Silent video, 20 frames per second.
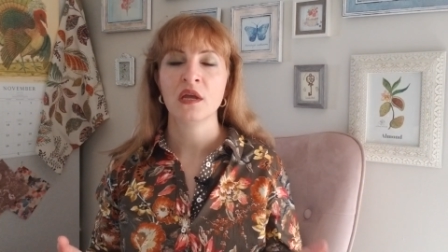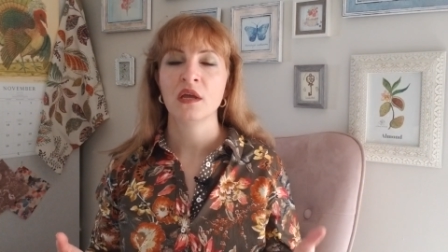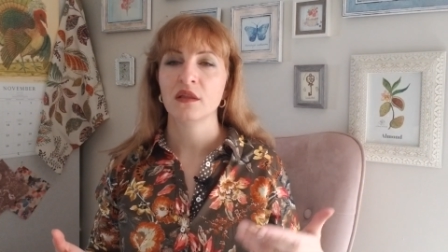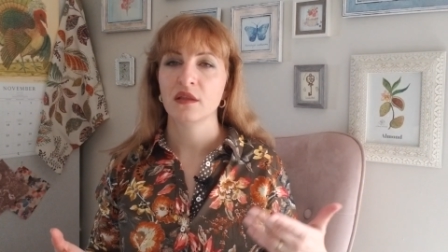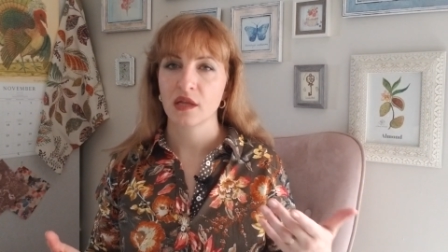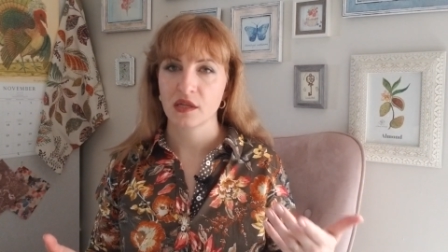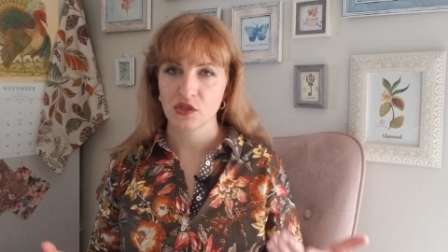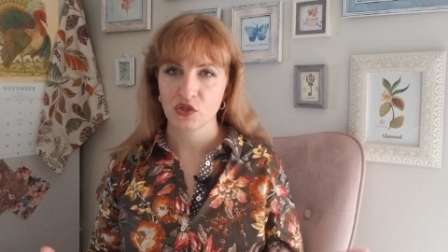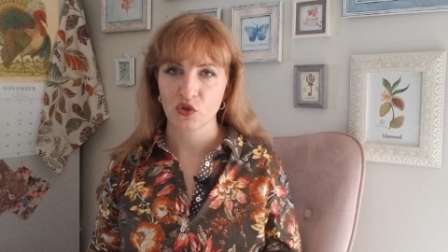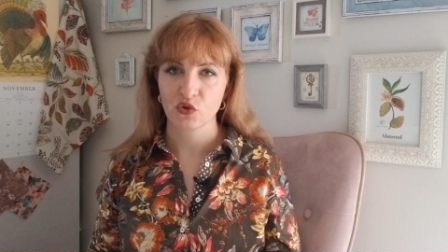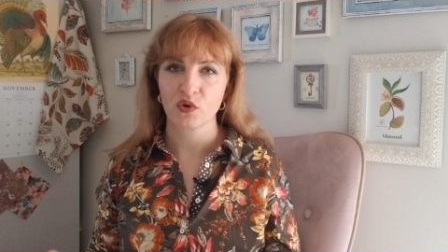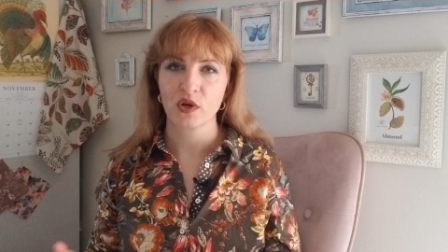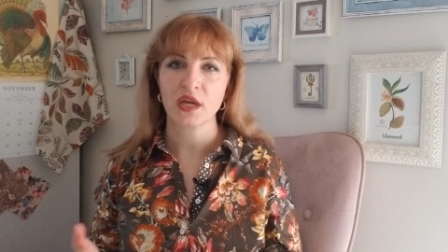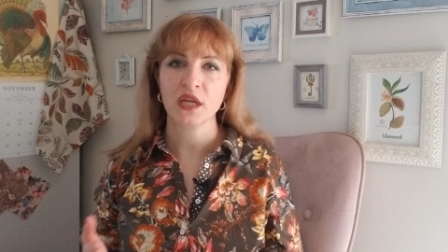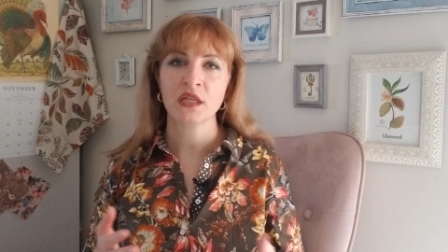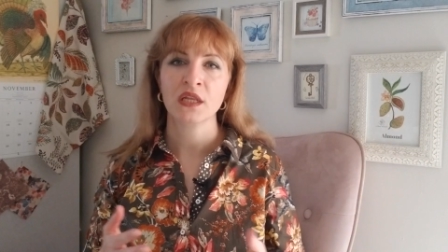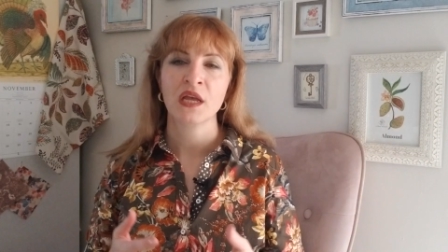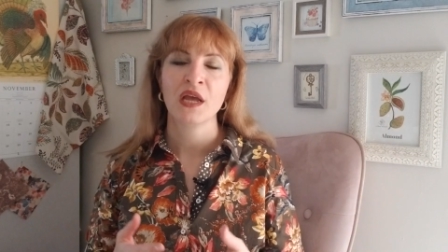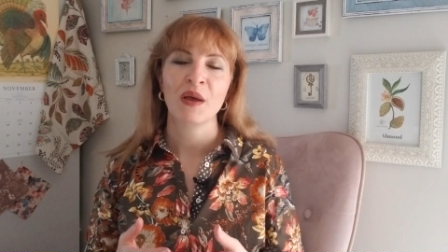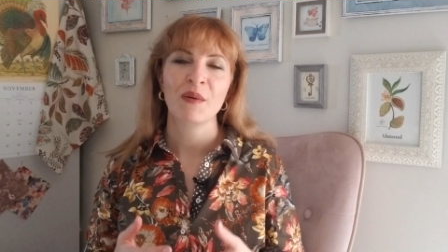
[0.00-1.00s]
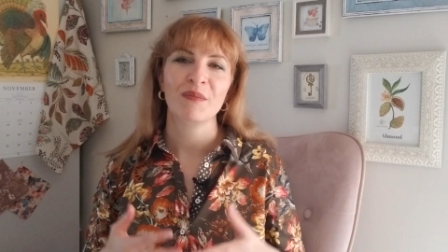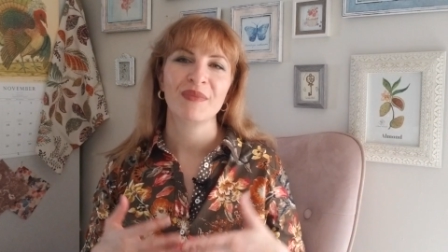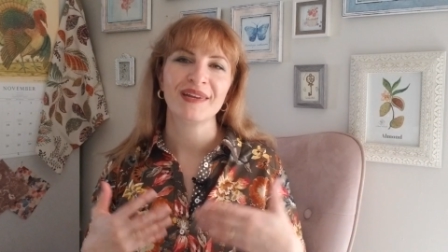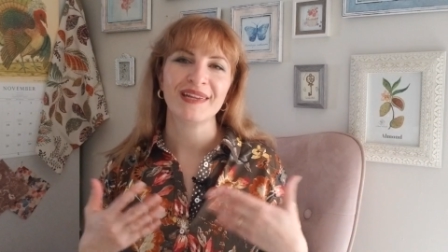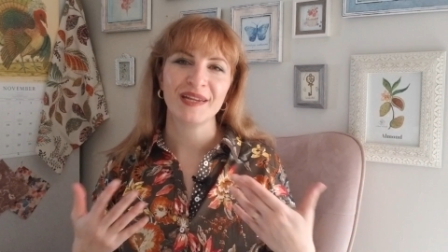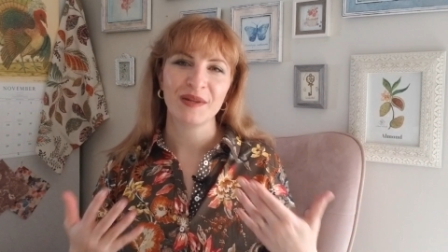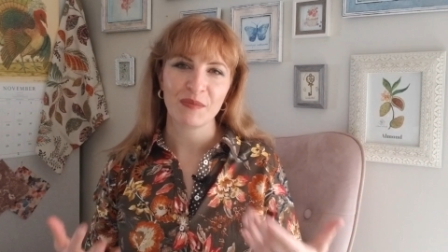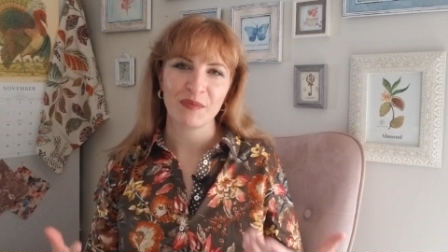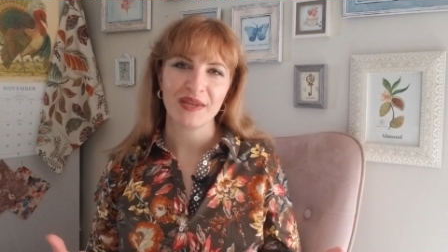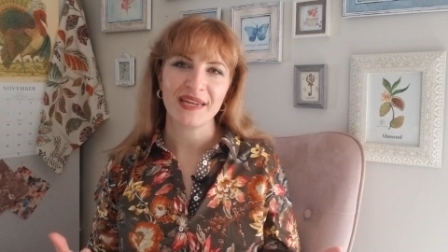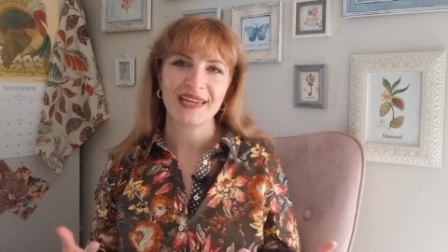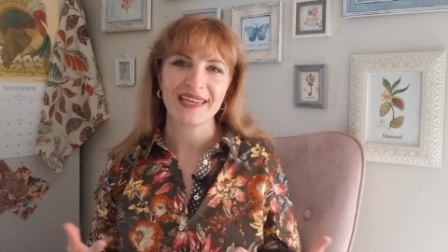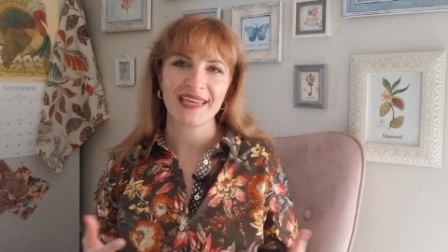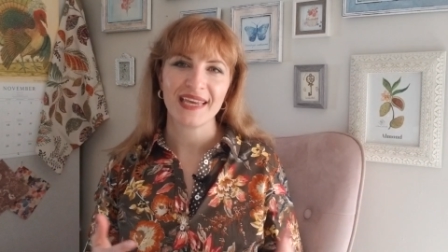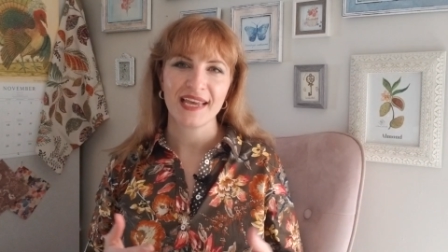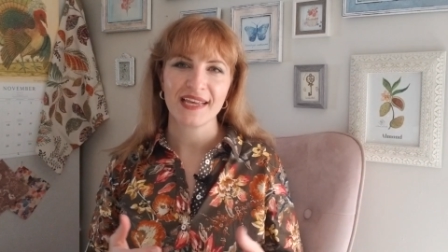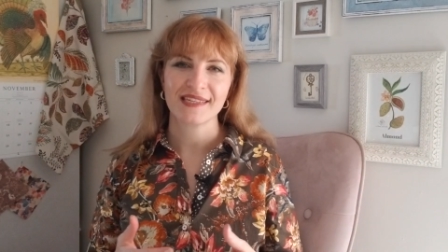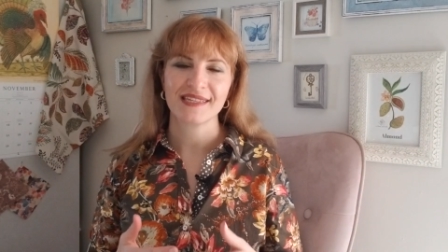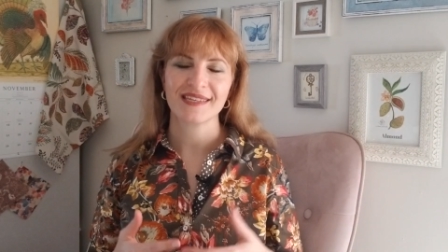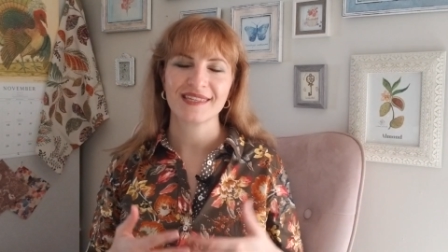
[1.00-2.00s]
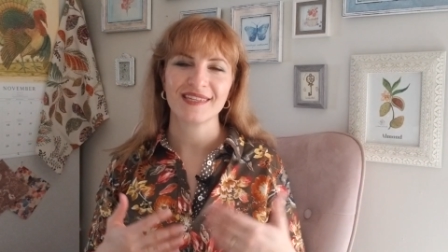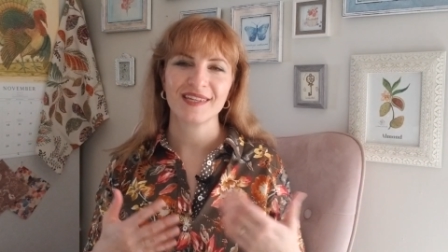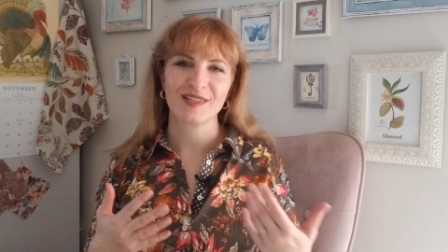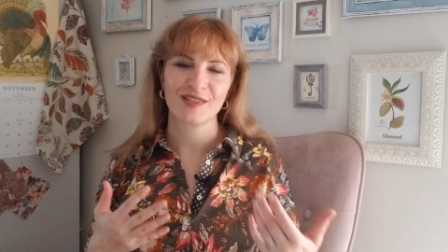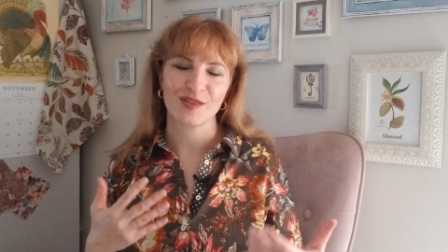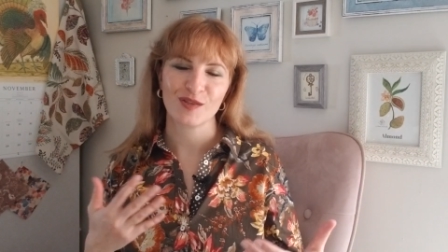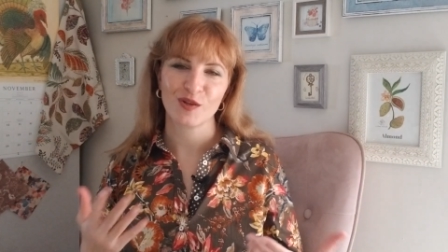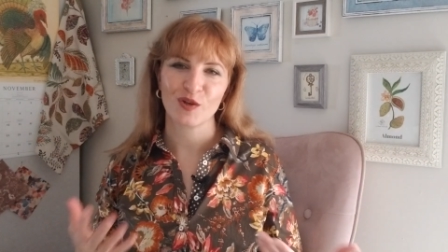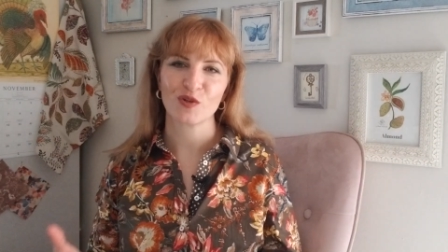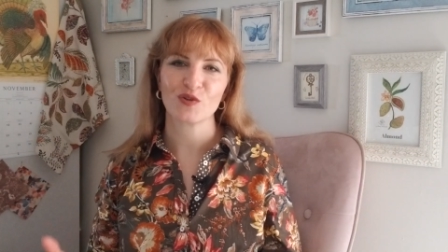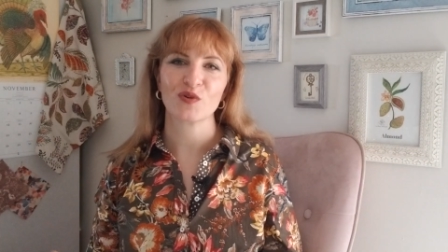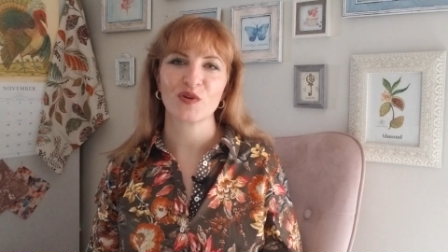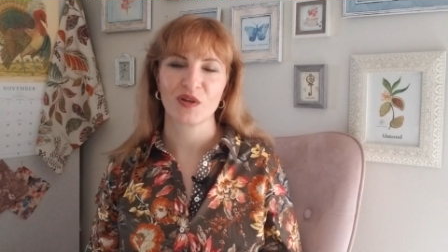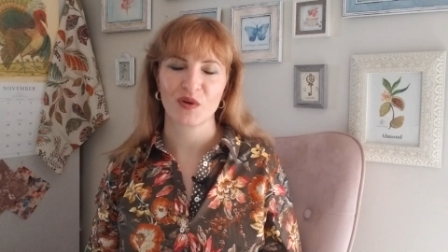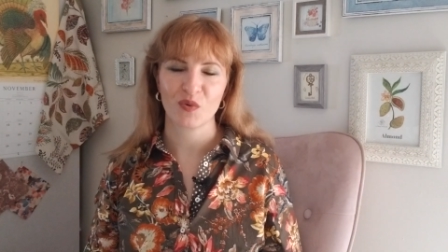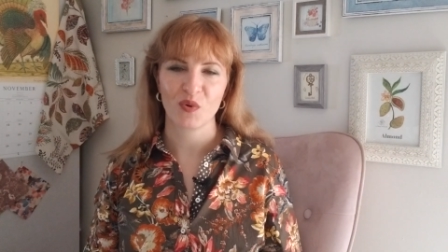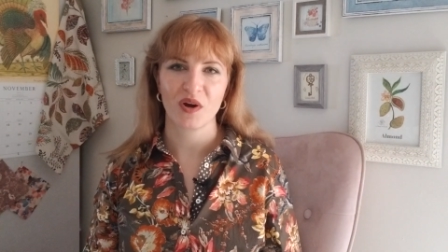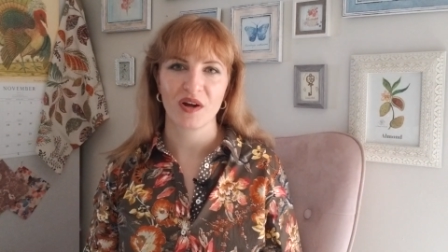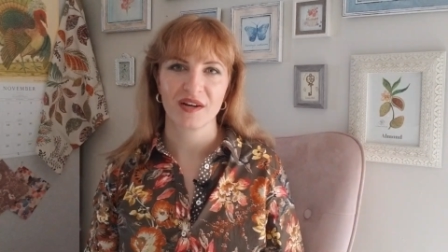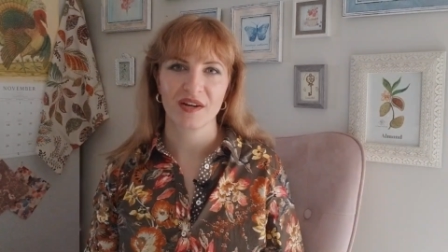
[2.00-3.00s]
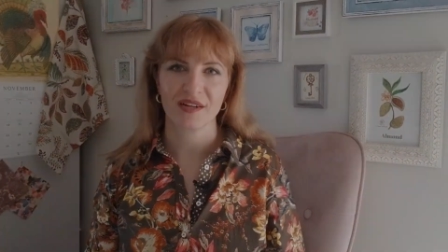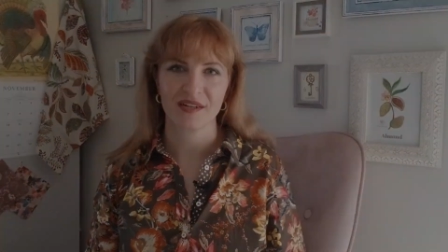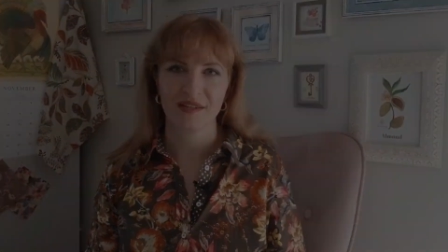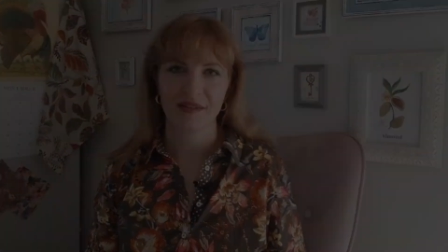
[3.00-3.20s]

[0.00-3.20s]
That's great, but in many cases it's not required.